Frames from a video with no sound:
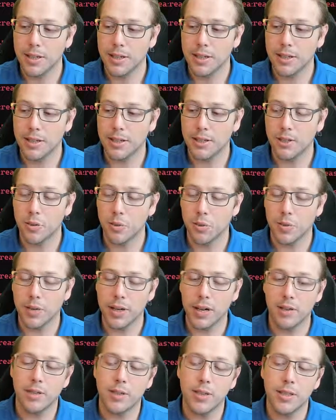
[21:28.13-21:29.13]
So we're going
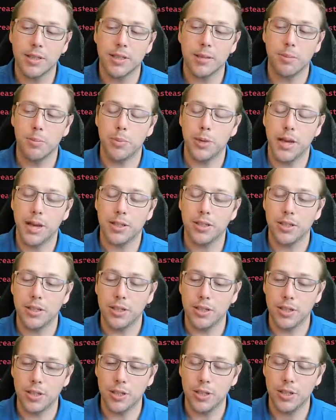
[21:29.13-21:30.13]
to have less impact
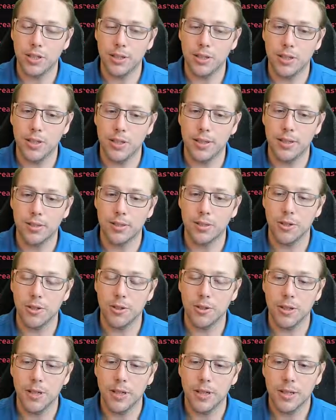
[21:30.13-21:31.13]
on the GC.
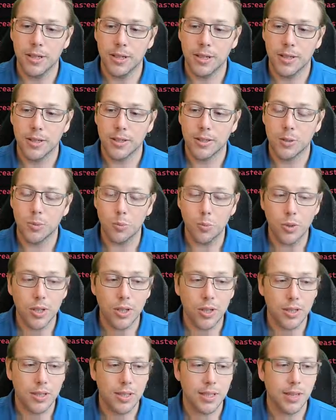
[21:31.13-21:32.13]
So some really
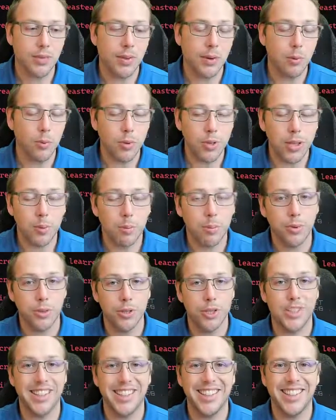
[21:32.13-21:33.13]
good stuff. I really
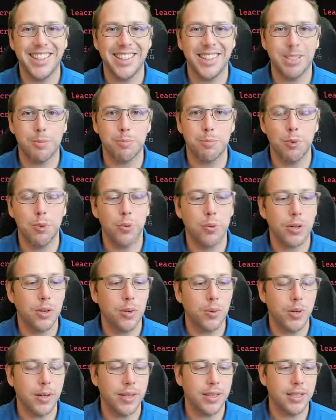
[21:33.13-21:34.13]
appreciated this pull
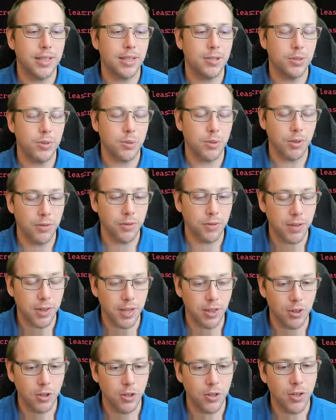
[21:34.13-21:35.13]
request. It was really
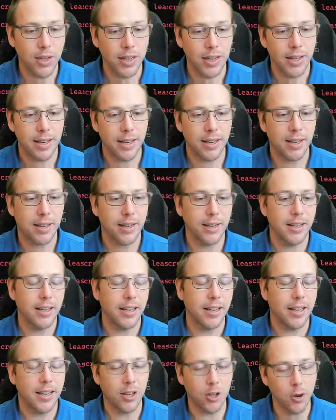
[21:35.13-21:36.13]
fun looking at it and
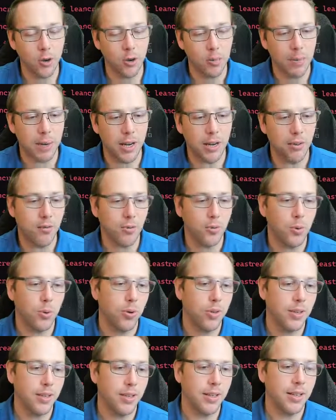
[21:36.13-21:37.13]
kind of going back and
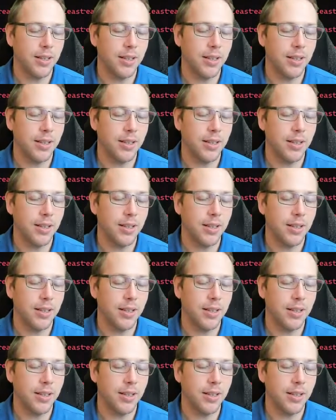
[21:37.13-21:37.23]
forth and